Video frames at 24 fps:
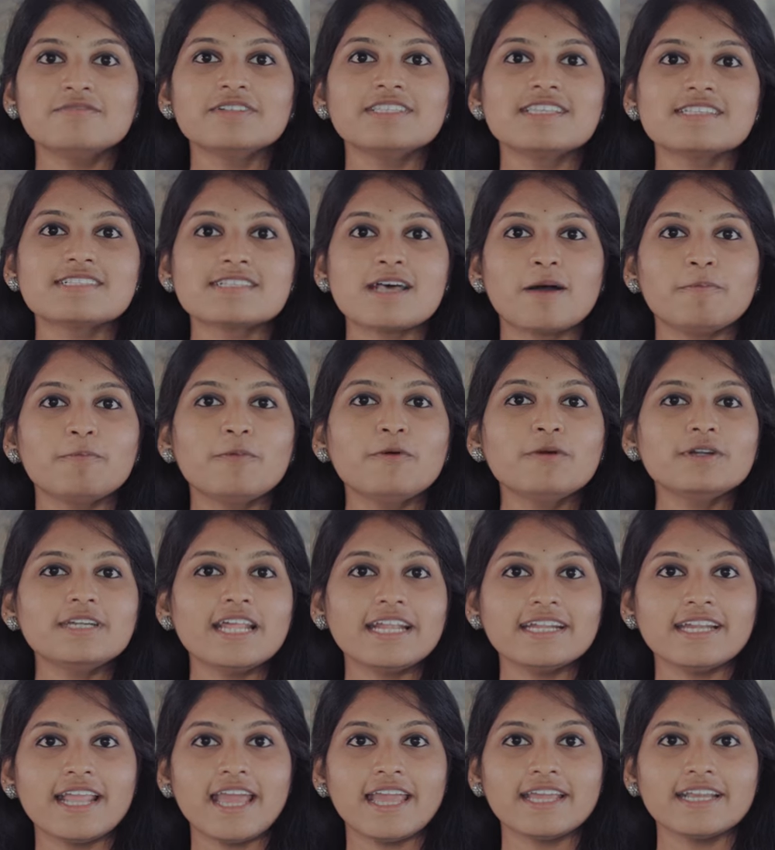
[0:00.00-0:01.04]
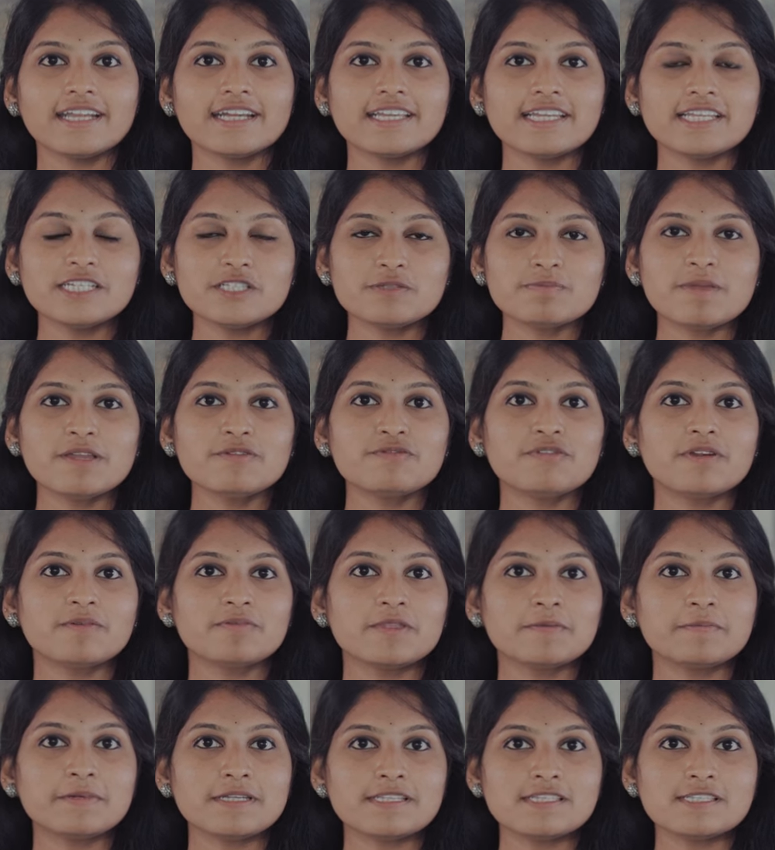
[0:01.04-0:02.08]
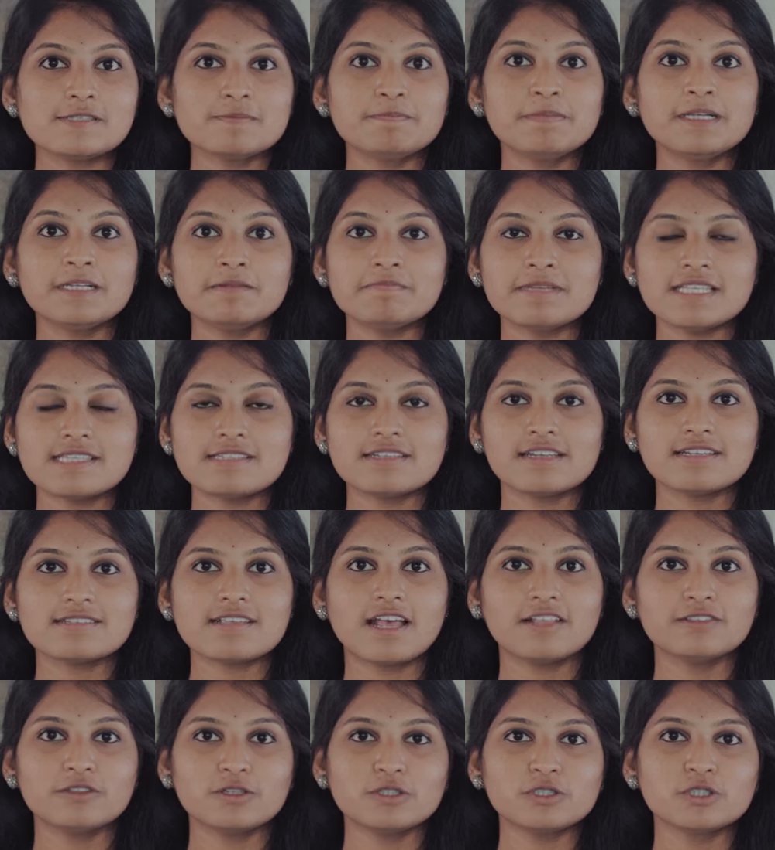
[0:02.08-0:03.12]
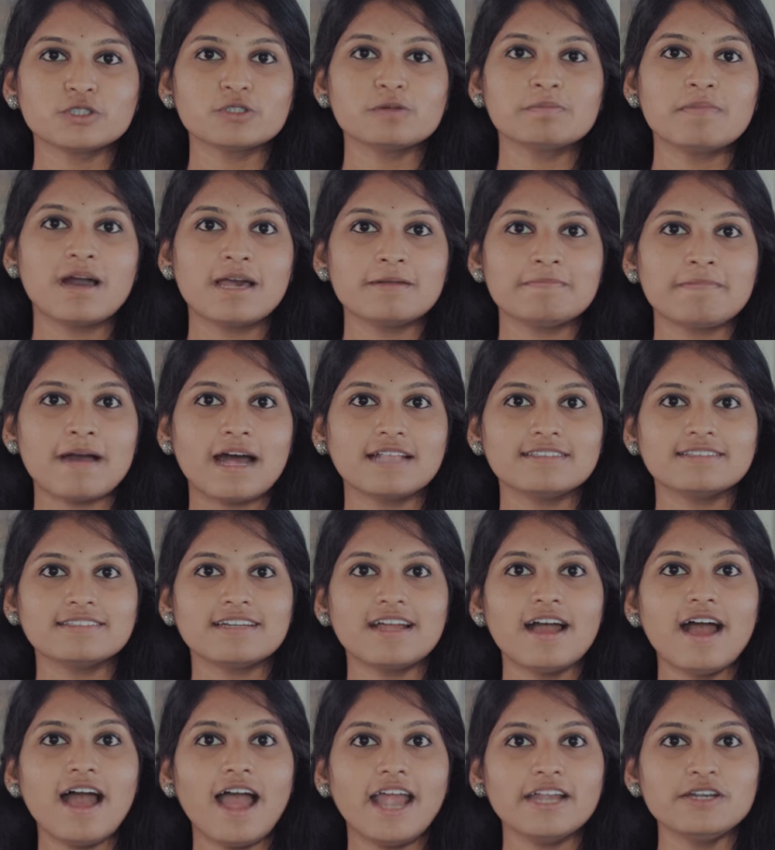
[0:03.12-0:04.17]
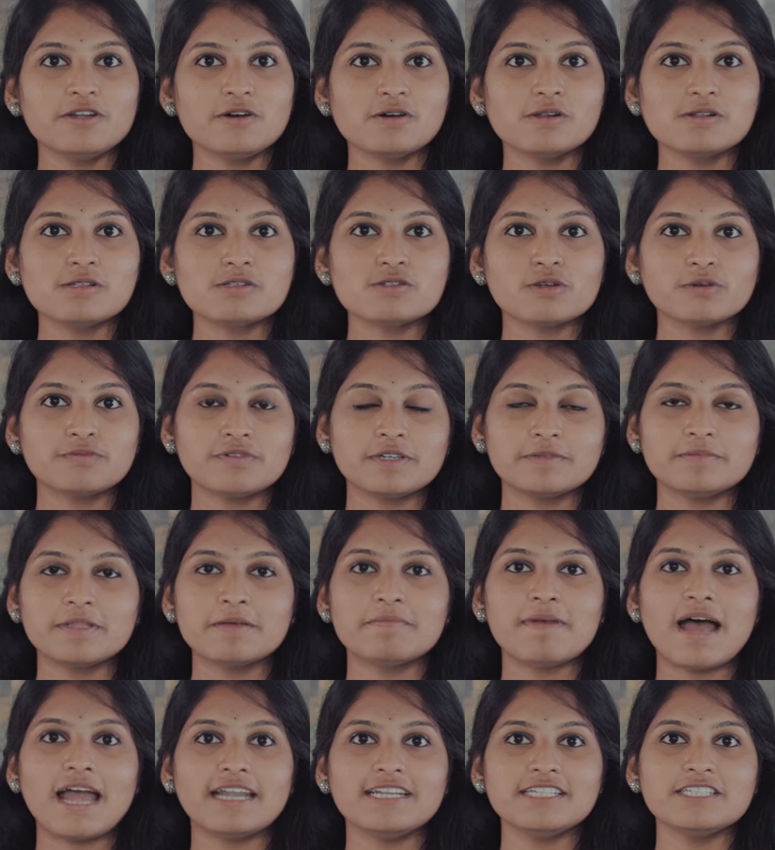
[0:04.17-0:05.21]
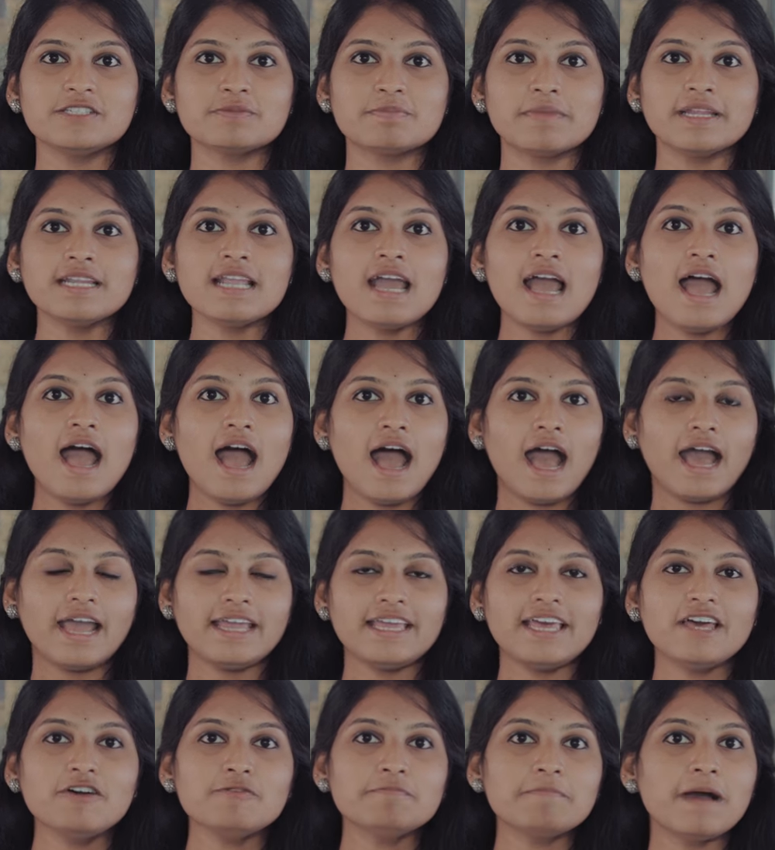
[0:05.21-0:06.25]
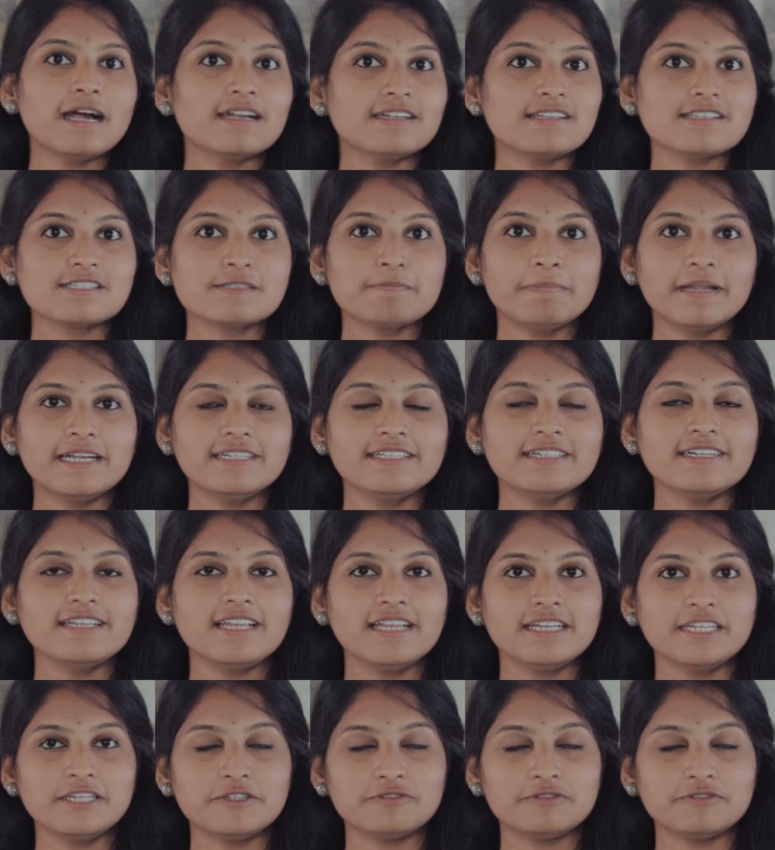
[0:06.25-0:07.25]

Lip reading: With the support and encouragement from the principal, Mr. Santosh Kumar Patra, and also from the management, I have participated in